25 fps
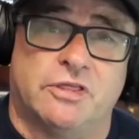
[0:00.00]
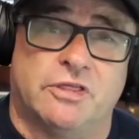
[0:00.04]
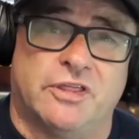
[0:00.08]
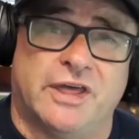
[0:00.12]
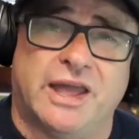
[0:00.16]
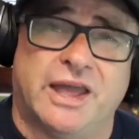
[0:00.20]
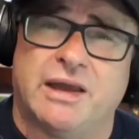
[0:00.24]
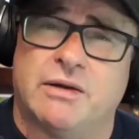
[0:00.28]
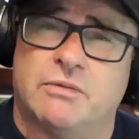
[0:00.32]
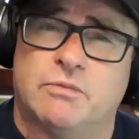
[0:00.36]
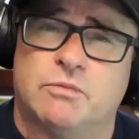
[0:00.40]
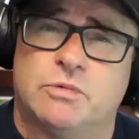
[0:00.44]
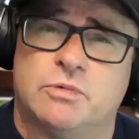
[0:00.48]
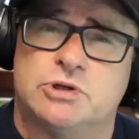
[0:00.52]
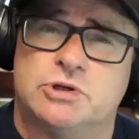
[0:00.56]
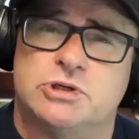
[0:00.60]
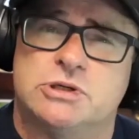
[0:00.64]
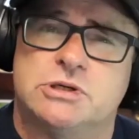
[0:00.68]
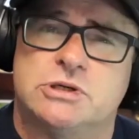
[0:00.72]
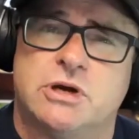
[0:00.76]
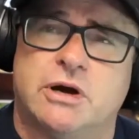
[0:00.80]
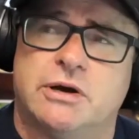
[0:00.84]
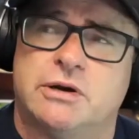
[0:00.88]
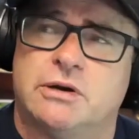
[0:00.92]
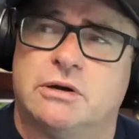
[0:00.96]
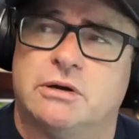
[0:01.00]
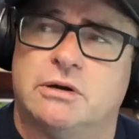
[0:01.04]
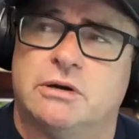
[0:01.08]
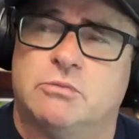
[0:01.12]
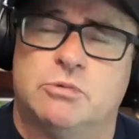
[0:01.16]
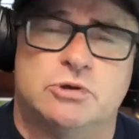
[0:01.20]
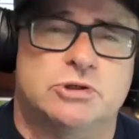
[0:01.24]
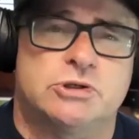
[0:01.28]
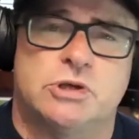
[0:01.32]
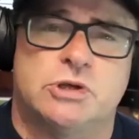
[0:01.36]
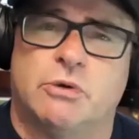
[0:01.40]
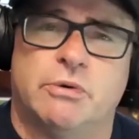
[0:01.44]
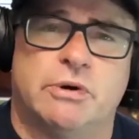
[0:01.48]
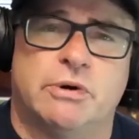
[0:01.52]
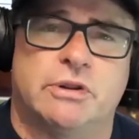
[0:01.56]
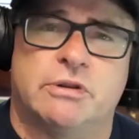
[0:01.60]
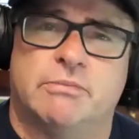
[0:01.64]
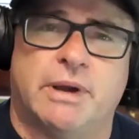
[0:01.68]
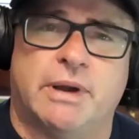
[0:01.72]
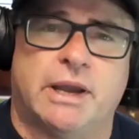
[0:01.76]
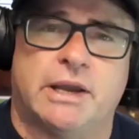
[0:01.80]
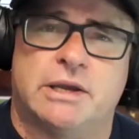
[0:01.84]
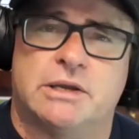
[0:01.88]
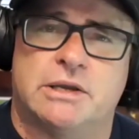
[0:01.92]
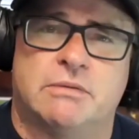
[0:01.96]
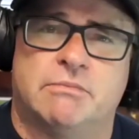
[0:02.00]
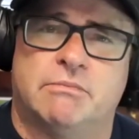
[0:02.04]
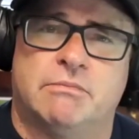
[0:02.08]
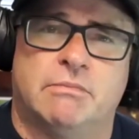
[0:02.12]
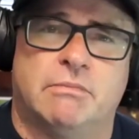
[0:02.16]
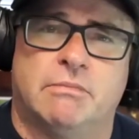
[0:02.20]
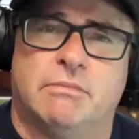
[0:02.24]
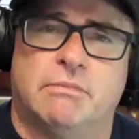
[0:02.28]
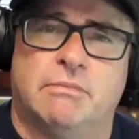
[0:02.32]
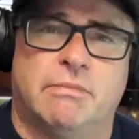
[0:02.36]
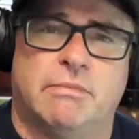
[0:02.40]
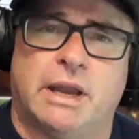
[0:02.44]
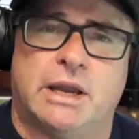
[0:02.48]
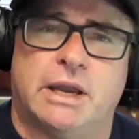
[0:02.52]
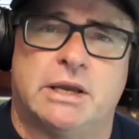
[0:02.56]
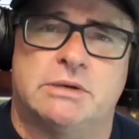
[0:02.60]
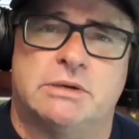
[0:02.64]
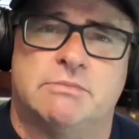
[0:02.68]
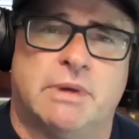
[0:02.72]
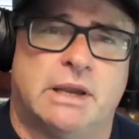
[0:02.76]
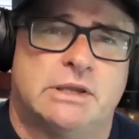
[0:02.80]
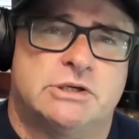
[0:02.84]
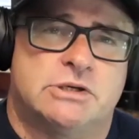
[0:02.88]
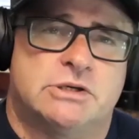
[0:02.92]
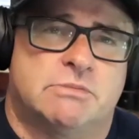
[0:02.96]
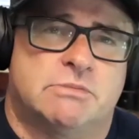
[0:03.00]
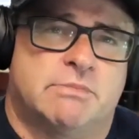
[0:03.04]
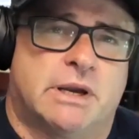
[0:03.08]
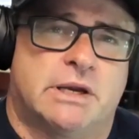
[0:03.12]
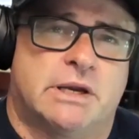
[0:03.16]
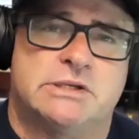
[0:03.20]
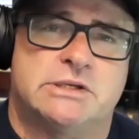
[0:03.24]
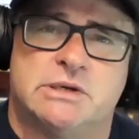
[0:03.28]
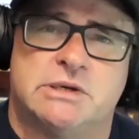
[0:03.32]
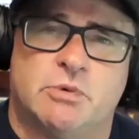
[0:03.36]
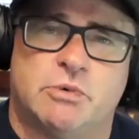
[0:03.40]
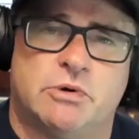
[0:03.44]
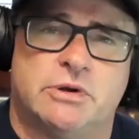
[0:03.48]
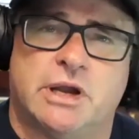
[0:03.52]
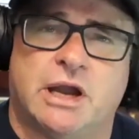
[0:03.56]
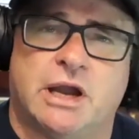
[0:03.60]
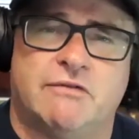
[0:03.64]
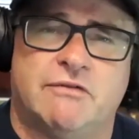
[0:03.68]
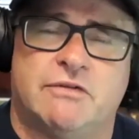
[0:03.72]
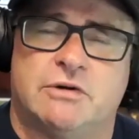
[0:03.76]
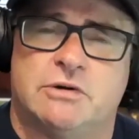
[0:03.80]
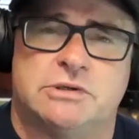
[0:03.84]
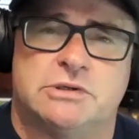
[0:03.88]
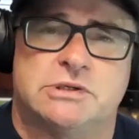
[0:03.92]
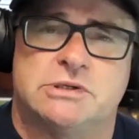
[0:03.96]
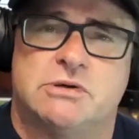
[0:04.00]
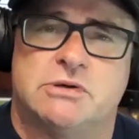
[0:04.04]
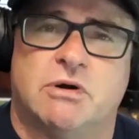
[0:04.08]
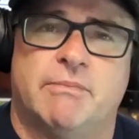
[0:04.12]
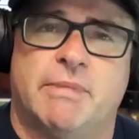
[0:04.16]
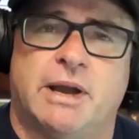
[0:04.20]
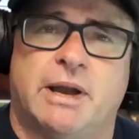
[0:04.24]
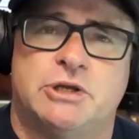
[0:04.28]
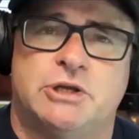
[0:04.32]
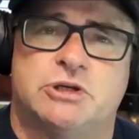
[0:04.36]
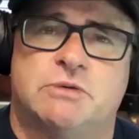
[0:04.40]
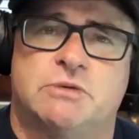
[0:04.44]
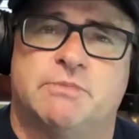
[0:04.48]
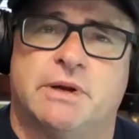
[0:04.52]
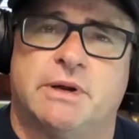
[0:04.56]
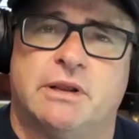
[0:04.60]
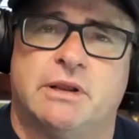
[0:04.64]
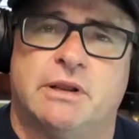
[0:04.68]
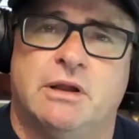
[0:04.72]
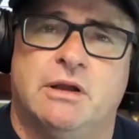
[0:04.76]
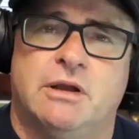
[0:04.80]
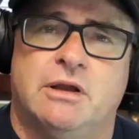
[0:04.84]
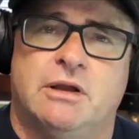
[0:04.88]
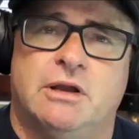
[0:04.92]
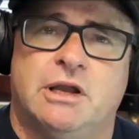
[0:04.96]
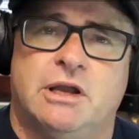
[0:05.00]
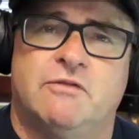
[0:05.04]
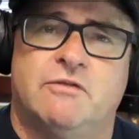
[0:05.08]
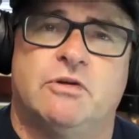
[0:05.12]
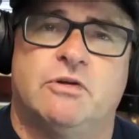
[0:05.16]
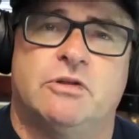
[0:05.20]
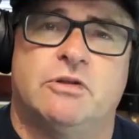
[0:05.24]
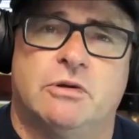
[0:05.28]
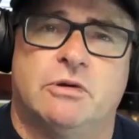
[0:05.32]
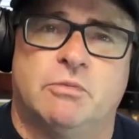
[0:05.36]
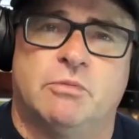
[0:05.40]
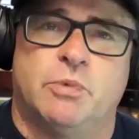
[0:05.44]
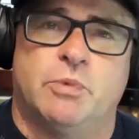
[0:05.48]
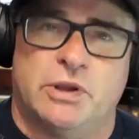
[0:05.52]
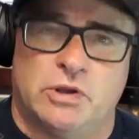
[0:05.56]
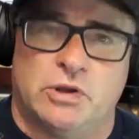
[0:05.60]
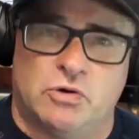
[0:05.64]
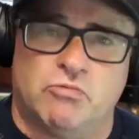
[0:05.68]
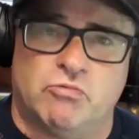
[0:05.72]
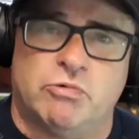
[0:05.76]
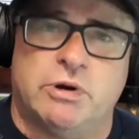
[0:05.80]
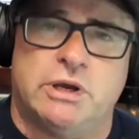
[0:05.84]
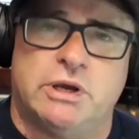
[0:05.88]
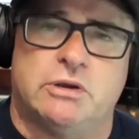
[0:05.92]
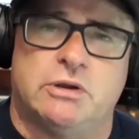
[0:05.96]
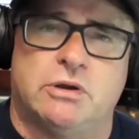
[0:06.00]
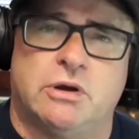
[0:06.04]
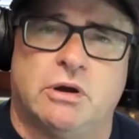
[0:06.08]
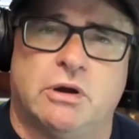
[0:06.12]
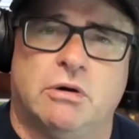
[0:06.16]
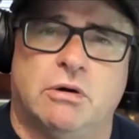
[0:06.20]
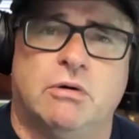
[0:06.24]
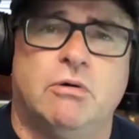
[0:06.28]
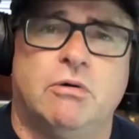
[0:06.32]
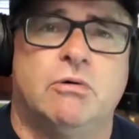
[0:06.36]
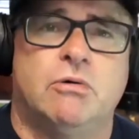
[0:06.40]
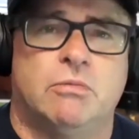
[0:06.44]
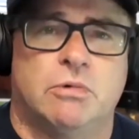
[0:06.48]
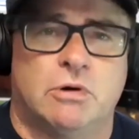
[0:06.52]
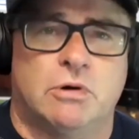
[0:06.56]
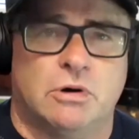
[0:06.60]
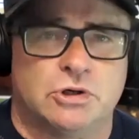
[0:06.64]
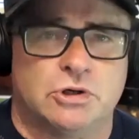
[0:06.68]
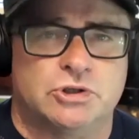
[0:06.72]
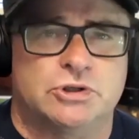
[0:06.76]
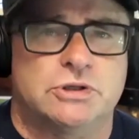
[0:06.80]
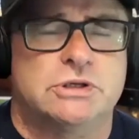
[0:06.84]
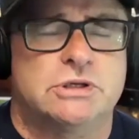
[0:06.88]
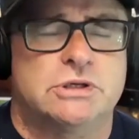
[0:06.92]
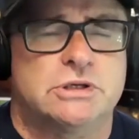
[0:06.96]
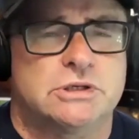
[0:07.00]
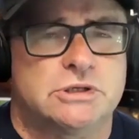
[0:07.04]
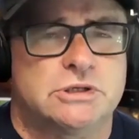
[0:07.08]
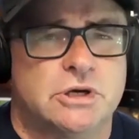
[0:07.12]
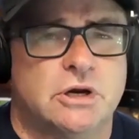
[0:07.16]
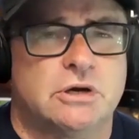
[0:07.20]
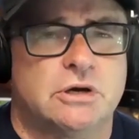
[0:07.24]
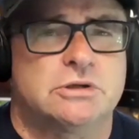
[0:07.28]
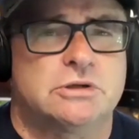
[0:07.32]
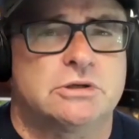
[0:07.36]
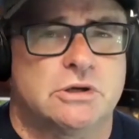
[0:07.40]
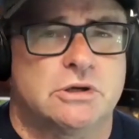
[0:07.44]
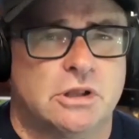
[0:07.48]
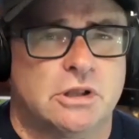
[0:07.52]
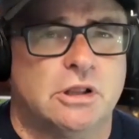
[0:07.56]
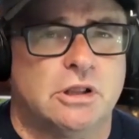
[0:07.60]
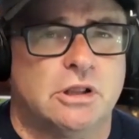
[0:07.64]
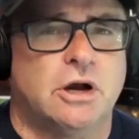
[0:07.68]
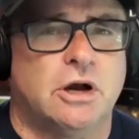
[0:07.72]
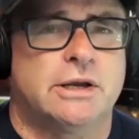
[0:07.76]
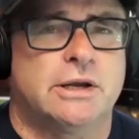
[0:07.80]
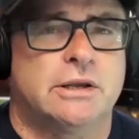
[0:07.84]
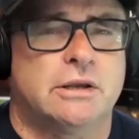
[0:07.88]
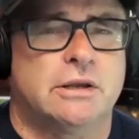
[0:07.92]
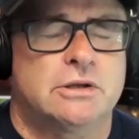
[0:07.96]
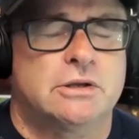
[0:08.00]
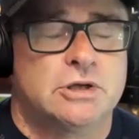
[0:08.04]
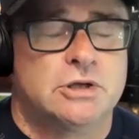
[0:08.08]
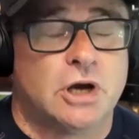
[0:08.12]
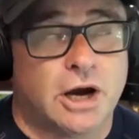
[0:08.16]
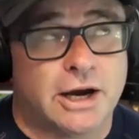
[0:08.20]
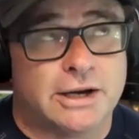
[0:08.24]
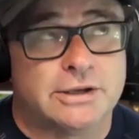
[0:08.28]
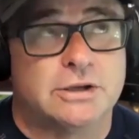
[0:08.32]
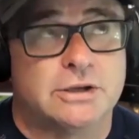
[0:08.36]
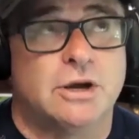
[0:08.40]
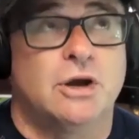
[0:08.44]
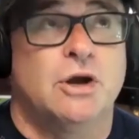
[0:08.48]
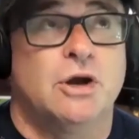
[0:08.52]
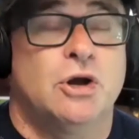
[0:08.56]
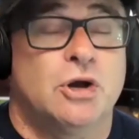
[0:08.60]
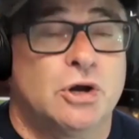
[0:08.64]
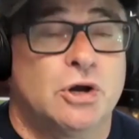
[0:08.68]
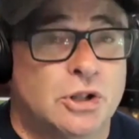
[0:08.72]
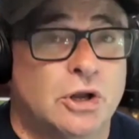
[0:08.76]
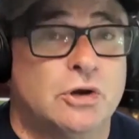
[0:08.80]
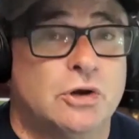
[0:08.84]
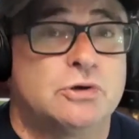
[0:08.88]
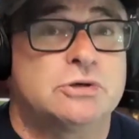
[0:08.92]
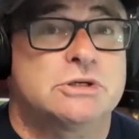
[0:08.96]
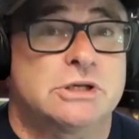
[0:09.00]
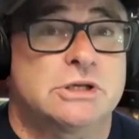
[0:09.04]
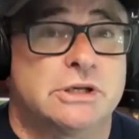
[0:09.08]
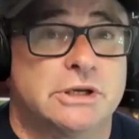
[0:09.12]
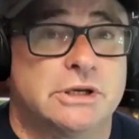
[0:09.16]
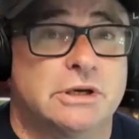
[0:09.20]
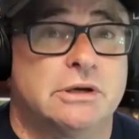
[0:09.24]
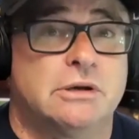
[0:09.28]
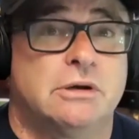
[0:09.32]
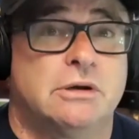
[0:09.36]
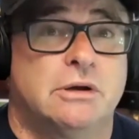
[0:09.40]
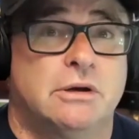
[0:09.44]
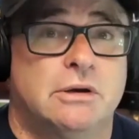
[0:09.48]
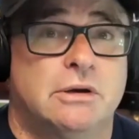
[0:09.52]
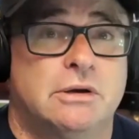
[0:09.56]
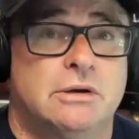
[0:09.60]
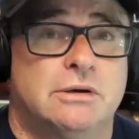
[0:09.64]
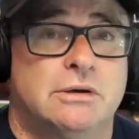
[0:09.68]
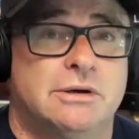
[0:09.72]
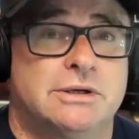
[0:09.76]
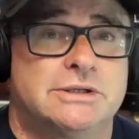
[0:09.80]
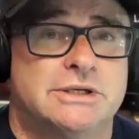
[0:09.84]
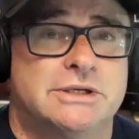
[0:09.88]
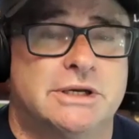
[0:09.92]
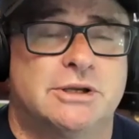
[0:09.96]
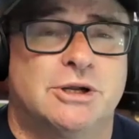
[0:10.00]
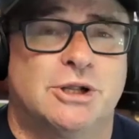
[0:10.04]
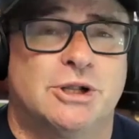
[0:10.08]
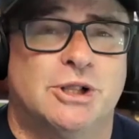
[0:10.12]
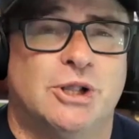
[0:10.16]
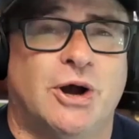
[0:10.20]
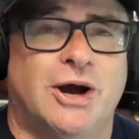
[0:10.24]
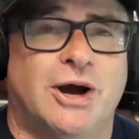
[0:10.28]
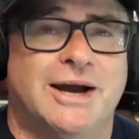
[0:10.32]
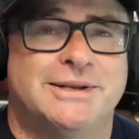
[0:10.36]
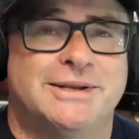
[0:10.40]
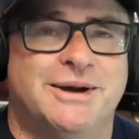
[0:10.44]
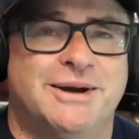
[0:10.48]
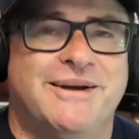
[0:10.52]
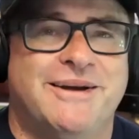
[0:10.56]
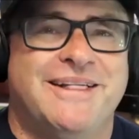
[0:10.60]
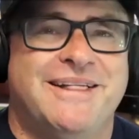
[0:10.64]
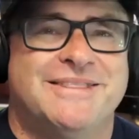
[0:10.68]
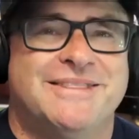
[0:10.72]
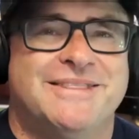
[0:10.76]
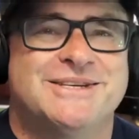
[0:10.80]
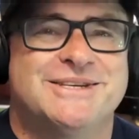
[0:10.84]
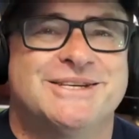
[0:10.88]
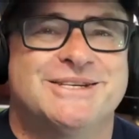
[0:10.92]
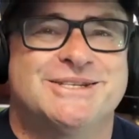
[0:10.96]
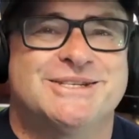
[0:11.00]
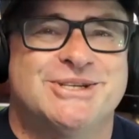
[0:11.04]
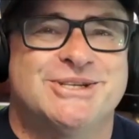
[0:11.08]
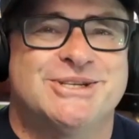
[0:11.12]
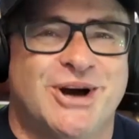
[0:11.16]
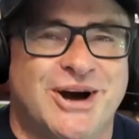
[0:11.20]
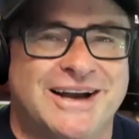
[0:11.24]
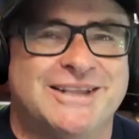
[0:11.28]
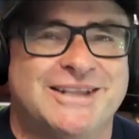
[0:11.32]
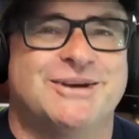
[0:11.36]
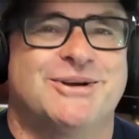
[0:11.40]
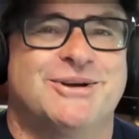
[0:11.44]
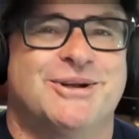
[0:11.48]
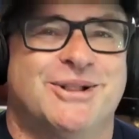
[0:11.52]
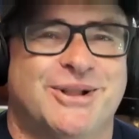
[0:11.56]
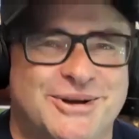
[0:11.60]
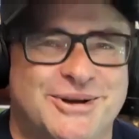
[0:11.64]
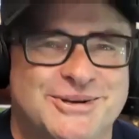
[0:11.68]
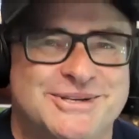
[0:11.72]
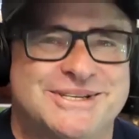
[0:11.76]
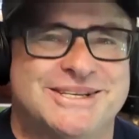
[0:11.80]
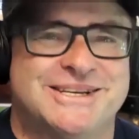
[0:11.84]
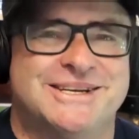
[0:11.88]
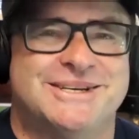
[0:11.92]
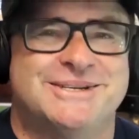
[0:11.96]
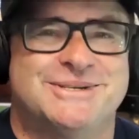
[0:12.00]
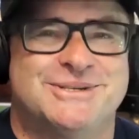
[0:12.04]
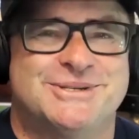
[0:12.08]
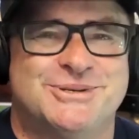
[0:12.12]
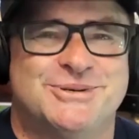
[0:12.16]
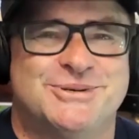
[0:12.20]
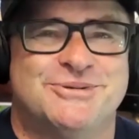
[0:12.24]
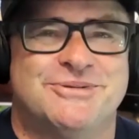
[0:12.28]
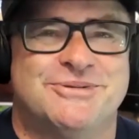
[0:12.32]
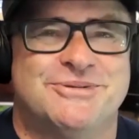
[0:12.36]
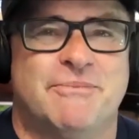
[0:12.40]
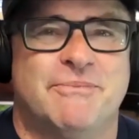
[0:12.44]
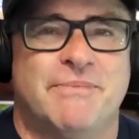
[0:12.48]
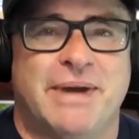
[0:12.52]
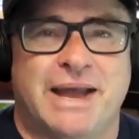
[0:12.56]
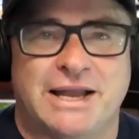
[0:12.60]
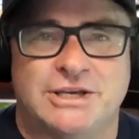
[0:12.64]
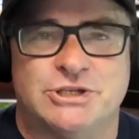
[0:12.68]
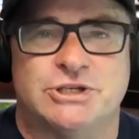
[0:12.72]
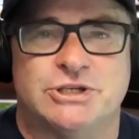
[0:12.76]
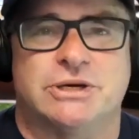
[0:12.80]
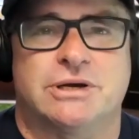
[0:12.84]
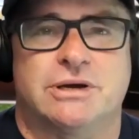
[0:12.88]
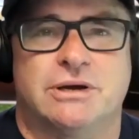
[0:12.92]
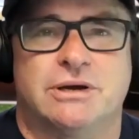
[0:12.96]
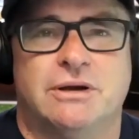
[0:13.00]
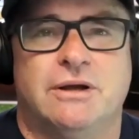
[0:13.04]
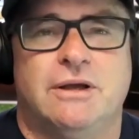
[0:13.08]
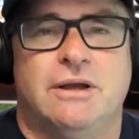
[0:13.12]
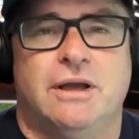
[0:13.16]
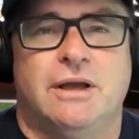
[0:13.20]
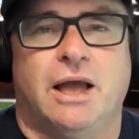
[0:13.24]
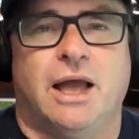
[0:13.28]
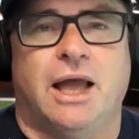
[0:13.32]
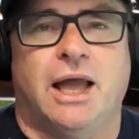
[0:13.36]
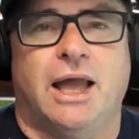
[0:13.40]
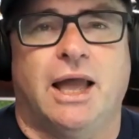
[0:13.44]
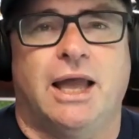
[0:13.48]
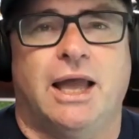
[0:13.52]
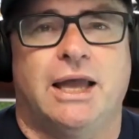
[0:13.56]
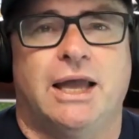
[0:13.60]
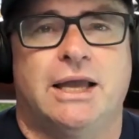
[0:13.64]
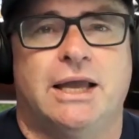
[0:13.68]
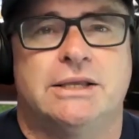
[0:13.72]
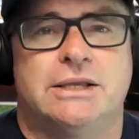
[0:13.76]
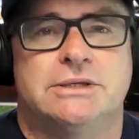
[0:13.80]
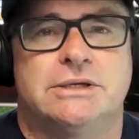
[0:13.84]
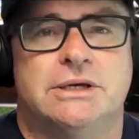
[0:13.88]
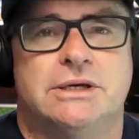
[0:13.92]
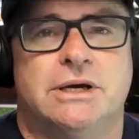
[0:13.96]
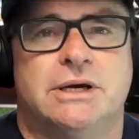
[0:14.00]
that, which is which no other magic magazine would cover, because it's not magic. But if you, when you read it, you go, oh gosh, this is tied closely. I said Clyde. This is tied closely to magic. And